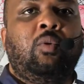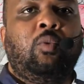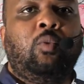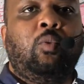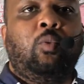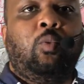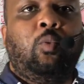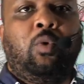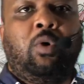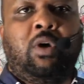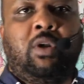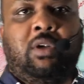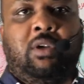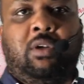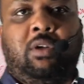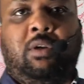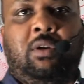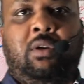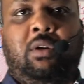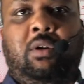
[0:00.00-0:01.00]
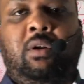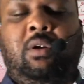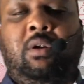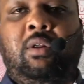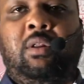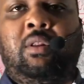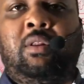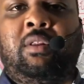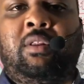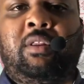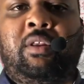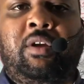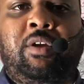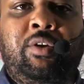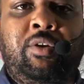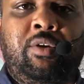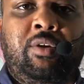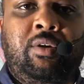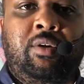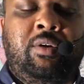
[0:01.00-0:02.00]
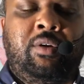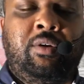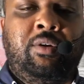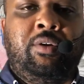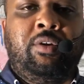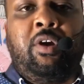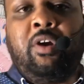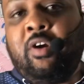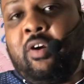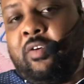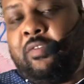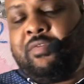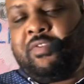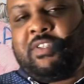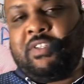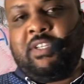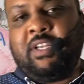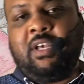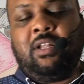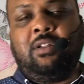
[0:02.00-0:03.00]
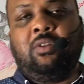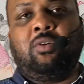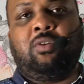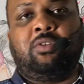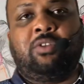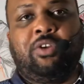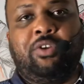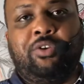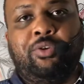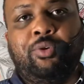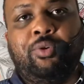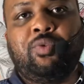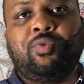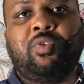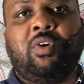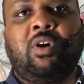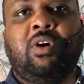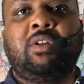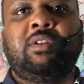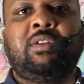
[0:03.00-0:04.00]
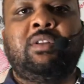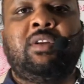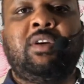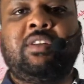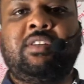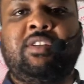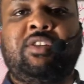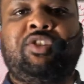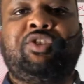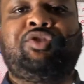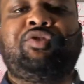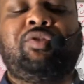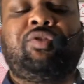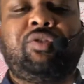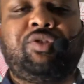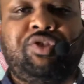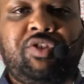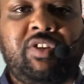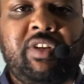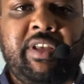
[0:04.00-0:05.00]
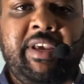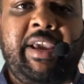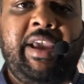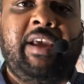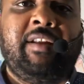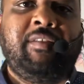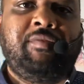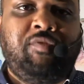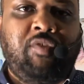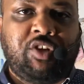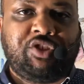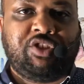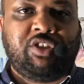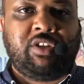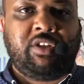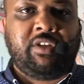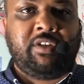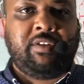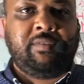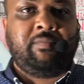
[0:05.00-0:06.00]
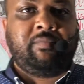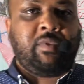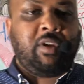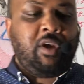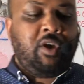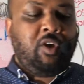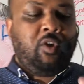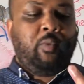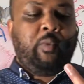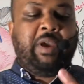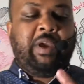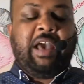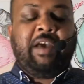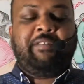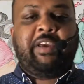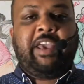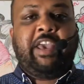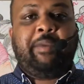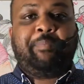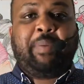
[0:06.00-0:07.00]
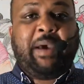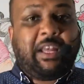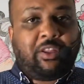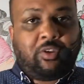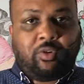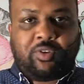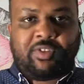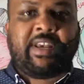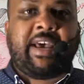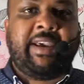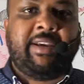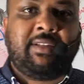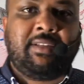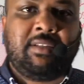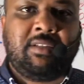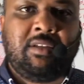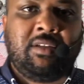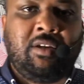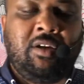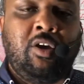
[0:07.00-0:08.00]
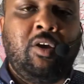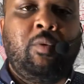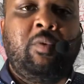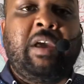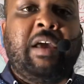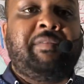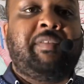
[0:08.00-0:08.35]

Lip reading: what the nerve cell or the neuron does structurally and functionally? We have a hepatocyte, we have